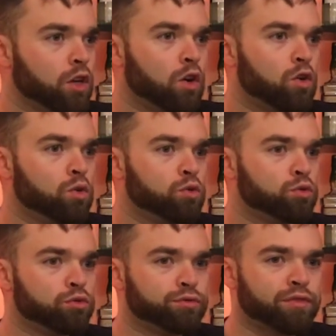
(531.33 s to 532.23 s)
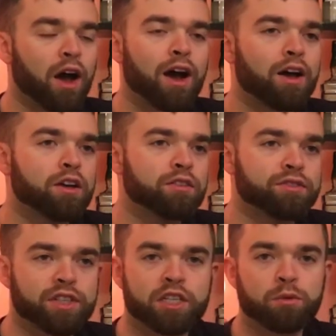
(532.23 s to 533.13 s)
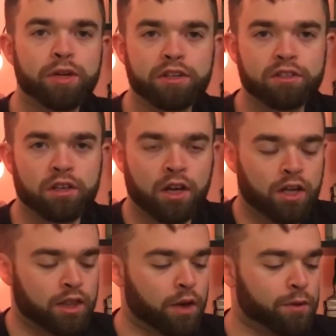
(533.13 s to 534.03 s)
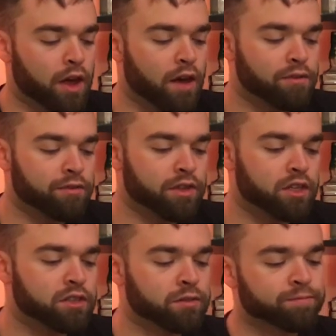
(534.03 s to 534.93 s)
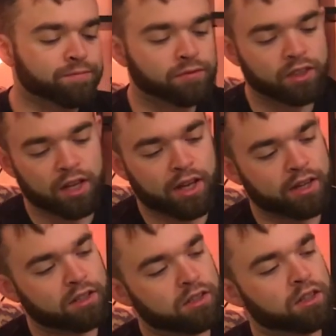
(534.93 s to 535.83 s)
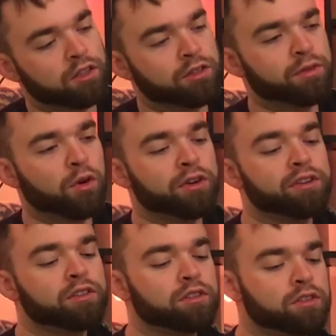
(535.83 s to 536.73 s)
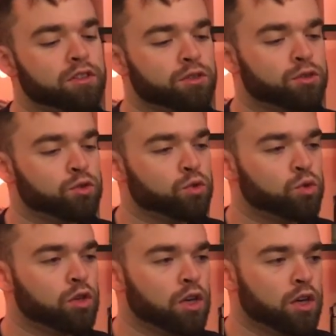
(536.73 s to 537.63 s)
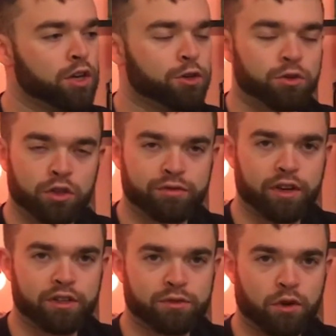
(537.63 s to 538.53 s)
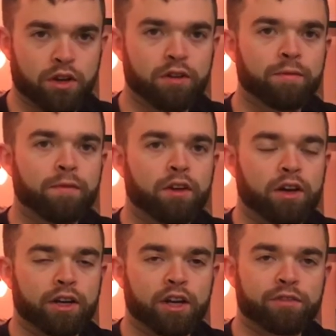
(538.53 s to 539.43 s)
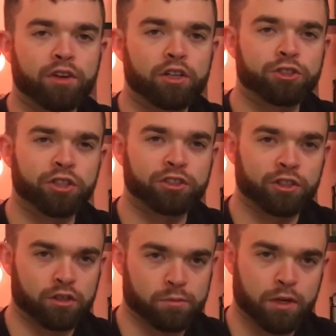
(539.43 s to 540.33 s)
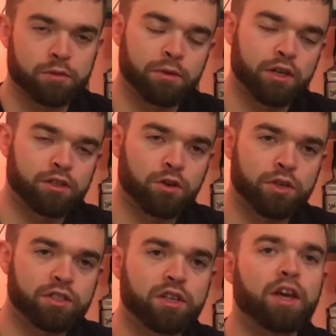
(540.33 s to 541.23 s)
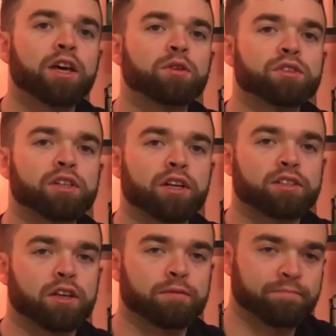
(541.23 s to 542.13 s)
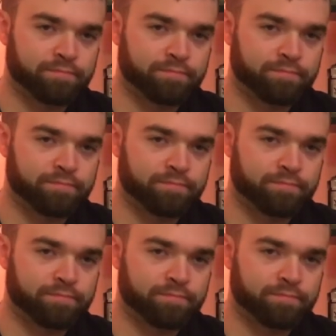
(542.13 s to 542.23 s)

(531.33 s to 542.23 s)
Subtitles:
5-6 weeks that we have of these. And look forward to doing those videos for you. Again, if you're going to drink responsibly, as always, and see you next time.